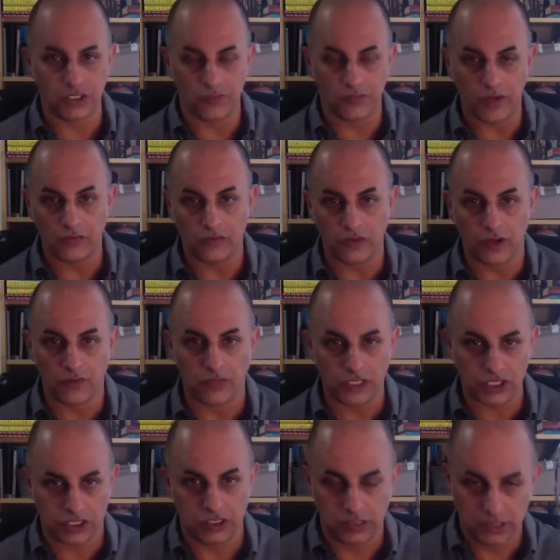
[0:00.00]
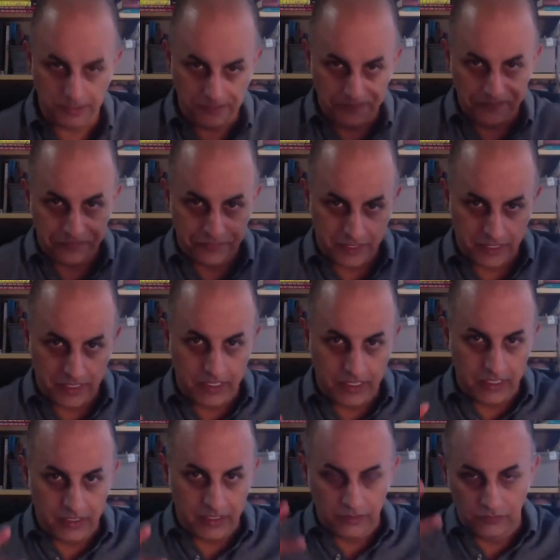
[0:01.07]
Reds. Now, Rushton
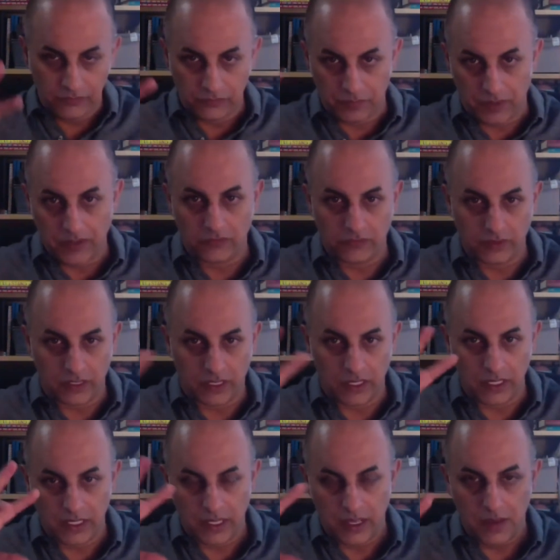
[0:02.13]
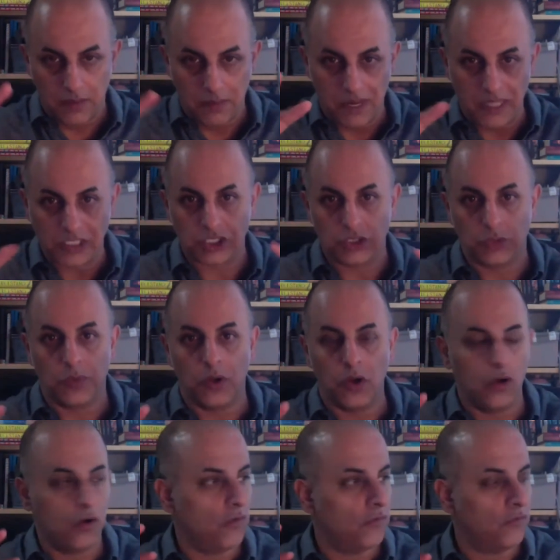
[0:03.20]
is basically a mashup
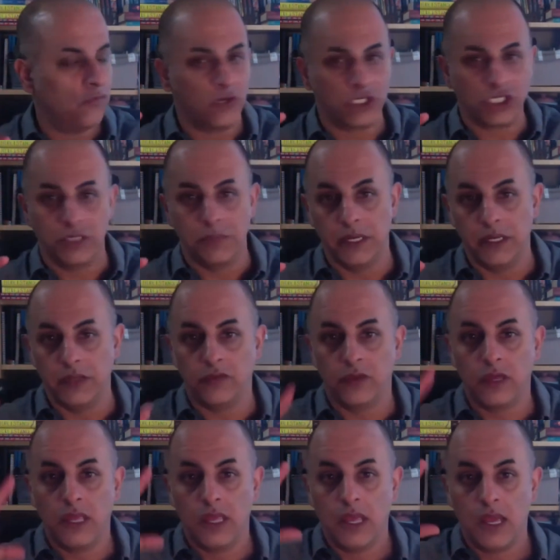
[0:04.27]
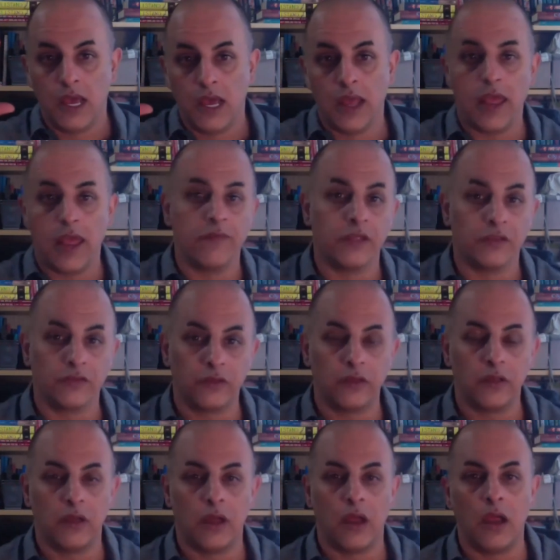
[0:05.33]
of Rushmede and Evington.
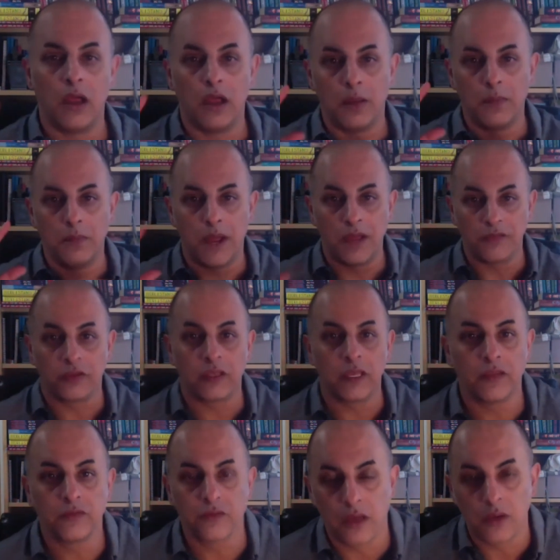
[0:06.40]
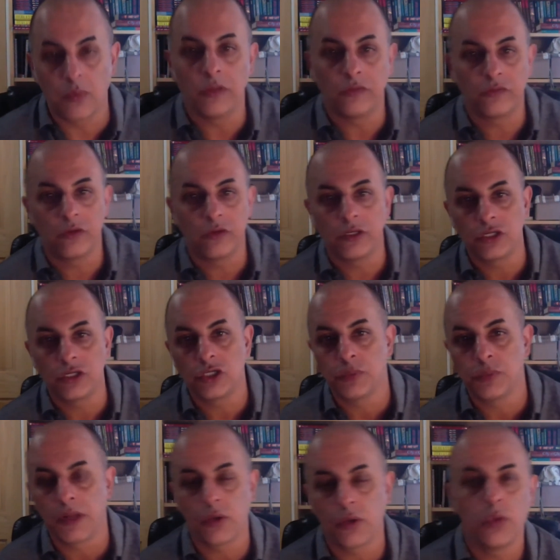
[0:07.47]
As a kid, I went to Judge
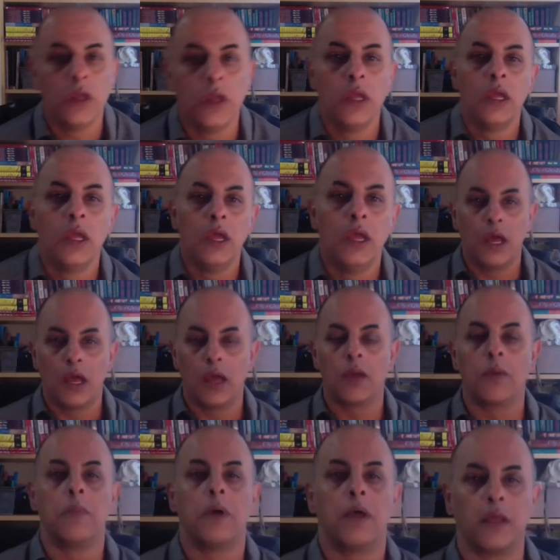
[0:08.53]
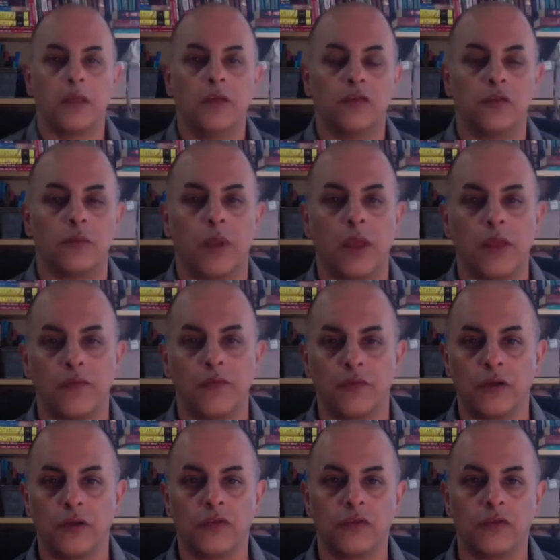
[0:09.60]
Meadow, and I used to play
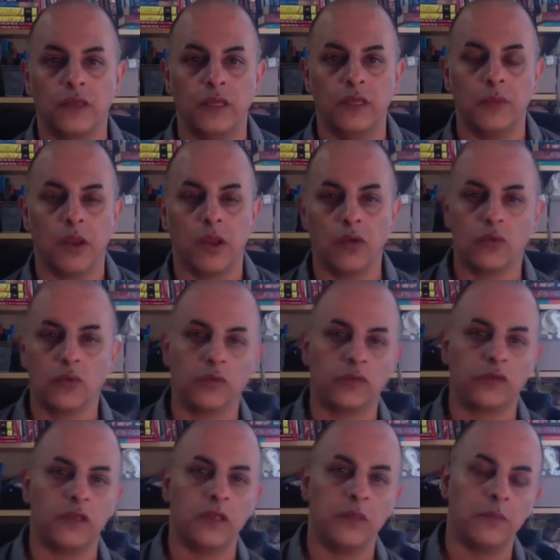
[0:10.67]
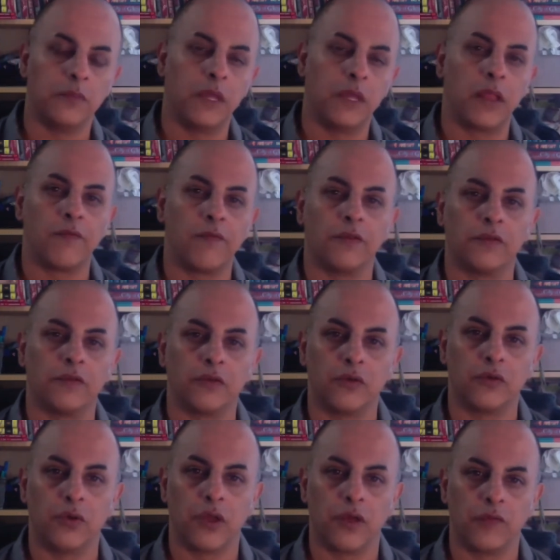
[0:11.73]
for a local team in Evington
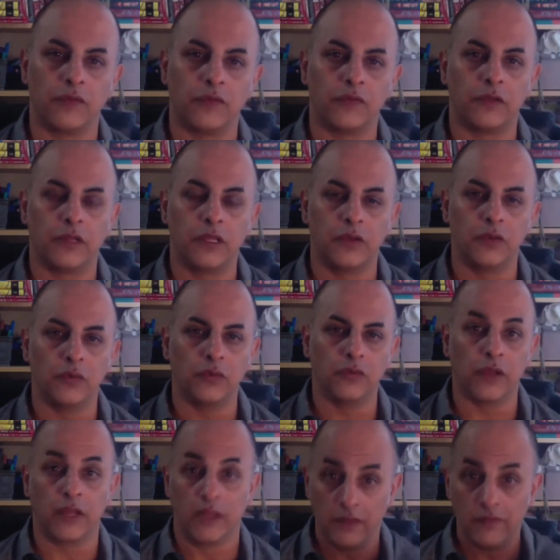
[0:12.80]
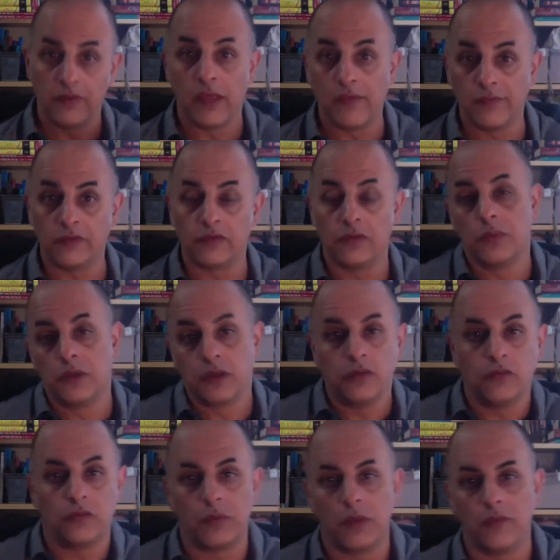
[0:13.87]
called Evington Eagles. I didn't live in Evington, but I
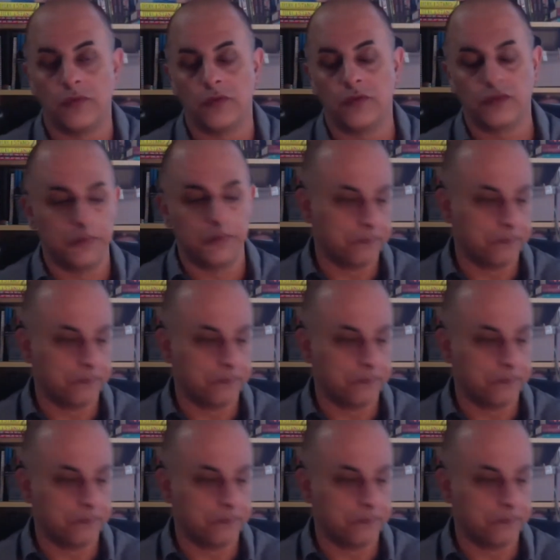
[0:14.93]
used to play for the team.